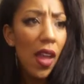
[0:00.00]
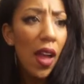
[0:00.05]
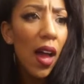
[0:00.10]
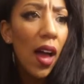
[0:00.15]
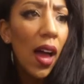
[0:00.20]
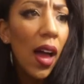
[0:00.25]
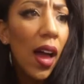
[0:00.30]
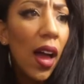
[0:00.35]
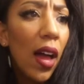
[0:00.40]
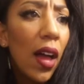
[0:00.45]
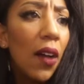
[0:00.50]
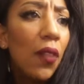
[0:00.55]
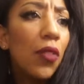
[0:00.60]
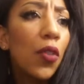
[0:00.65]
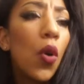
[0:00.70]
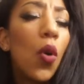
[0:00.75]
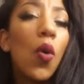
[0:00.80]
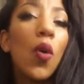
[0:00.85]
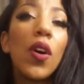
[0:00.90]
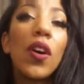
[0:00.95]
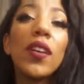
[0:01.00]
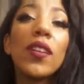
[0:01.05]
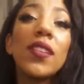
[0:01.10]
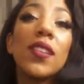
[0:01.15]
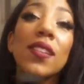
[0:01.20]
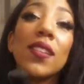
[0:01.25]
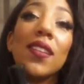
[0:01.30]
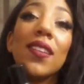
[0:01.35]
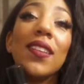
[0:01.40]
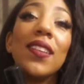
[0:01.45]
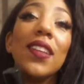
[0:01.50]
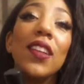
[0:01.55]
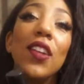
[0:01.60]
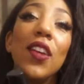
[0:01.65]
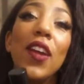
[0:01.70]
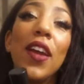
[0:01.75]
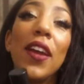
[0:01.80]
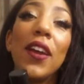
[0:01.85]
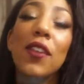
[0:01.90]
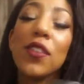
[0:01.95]
Of course, a
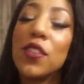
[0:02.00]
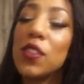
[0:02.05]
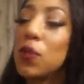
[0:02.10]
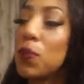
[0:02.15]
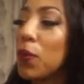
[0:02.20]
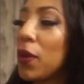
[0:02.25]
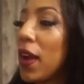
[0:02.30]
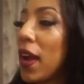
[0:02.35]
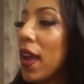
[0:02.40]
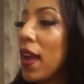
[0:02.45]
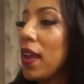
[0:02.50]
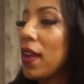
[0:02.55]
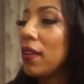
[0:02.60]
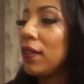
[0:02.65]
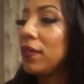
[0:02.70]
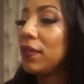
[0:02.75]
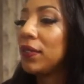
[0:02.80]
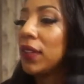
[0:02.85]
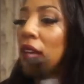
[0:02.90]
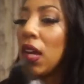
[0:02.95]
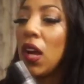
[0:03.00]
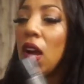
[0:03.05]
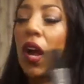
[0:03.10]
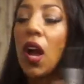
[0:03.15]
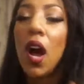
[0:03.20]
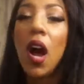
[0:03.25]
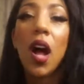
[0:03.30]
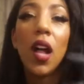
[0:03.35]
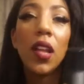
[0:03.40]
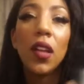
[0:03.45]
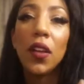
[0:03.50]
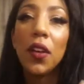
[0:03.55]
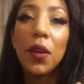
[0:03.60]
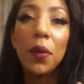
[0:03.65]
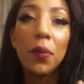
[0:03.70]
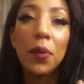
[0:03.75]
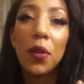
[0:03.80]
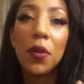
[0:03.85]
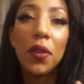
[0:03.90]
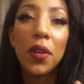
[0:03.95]
little hairspray, all of
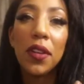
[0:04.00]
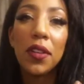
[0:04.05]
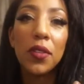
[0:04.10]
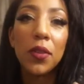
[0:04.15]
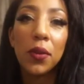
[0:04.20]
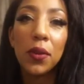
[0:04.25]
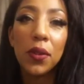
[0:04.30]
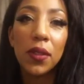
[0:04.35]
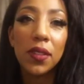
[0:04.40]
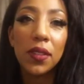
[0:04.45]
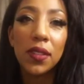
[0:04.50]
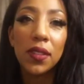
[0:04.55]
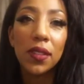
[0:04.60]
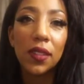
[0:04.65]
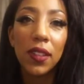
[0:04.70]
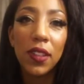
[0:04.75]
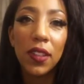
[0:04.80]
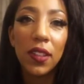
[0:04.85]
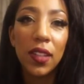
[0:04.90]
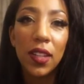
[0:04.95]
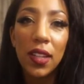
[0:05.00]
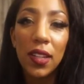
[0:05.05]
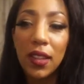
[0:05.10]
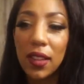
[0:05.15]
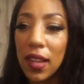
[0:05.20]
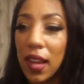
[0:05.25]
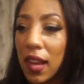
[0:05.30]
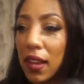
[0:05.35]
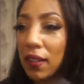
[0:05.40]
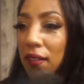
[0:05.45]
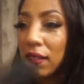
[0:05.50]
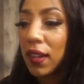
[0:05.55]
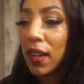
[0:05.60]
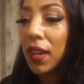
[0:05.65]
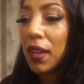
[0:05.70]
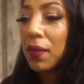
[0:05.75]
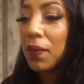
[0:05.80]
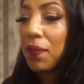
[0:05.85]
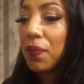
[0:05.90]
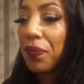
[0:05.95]
your beauty tools. You need that,
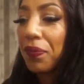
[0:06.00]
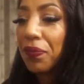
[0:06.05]
right?